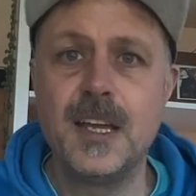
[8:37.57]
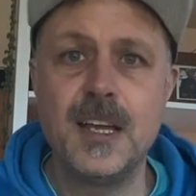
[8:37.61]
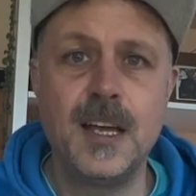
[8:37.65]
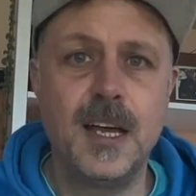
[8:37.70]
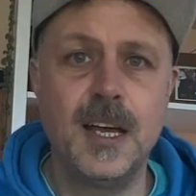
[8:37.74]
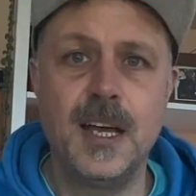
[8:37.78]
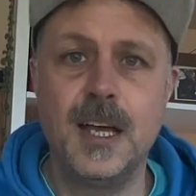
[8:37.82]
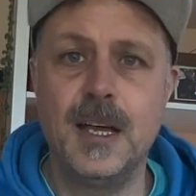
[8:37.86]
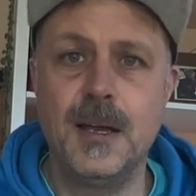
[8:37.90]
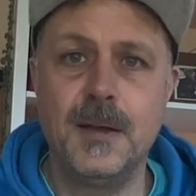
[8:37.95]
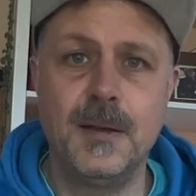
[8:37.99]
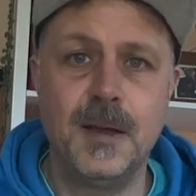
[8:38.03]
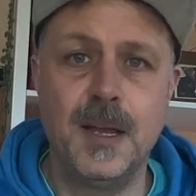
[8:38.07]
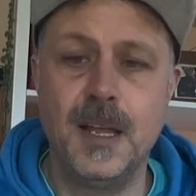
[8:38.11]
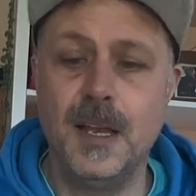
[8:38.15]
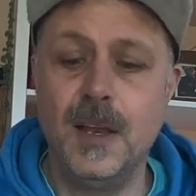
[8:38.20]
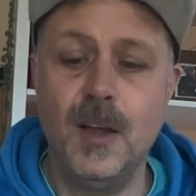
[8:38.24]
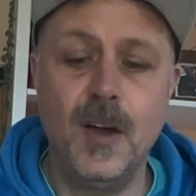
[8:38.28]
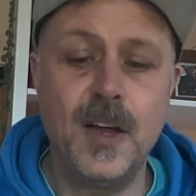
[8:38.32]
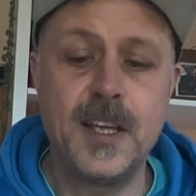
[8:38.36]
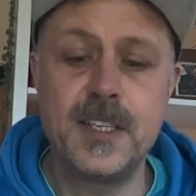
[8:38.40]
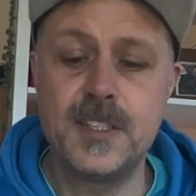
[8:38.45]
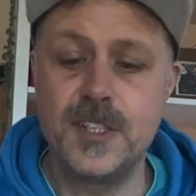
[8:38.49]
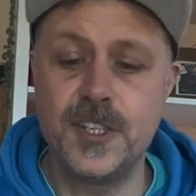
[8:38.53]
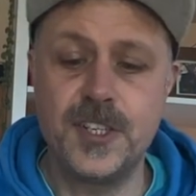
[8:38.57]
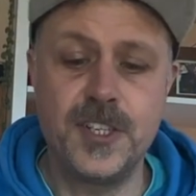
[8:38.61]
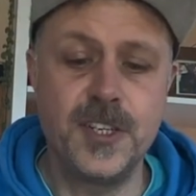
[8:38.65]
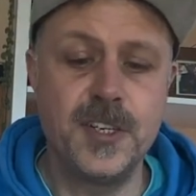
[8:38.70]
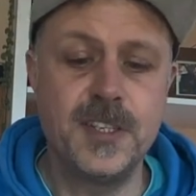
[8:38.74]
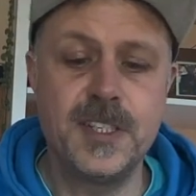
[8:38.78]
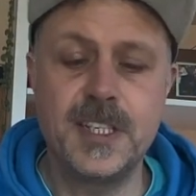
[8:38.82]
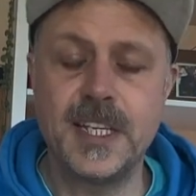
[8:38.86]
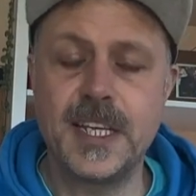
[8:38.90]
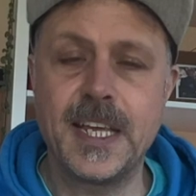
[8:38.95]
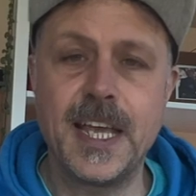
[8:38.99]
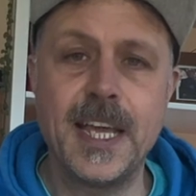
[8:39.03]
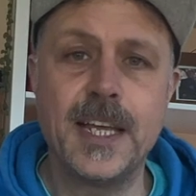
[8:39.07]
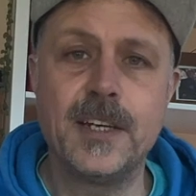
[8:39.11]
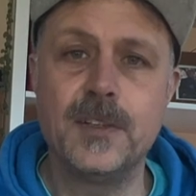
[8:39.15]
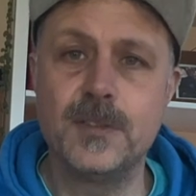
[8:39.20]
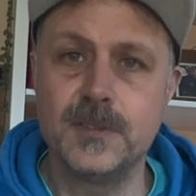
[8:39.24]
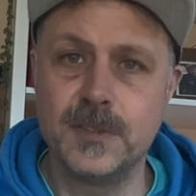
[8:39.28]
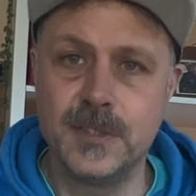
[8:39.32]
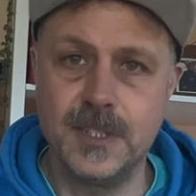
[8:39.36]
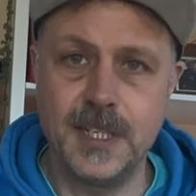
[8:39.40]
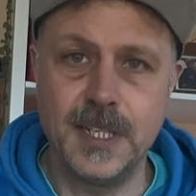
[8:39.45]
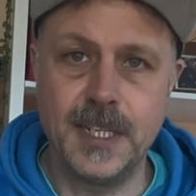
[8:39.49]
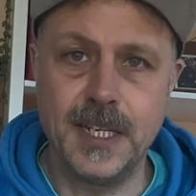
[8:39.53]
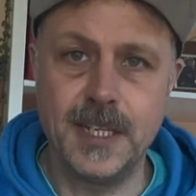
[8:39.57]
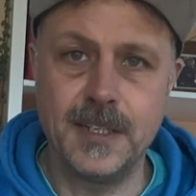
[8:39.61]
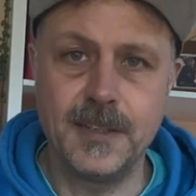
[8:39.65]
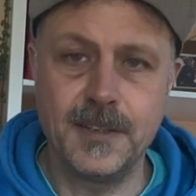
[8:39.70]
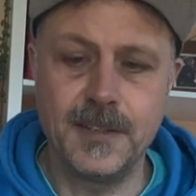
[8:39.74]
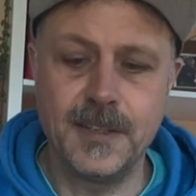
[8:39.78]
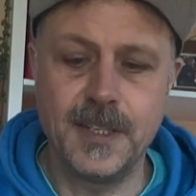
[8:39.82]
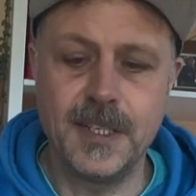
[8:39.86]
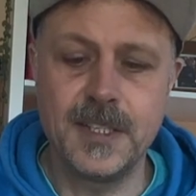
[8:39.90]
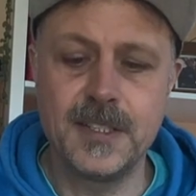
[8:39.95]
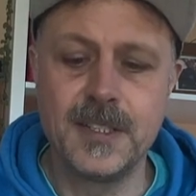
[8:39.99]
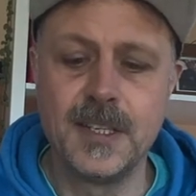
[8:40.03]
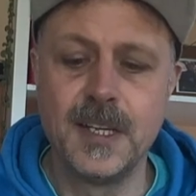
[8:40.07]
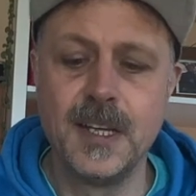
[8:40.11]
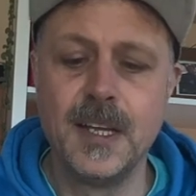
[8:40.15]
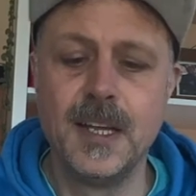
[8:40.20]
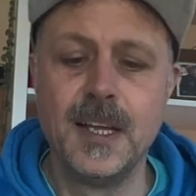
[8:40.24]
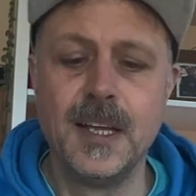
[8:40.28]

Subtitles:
a lighter shooting head onto the end of this.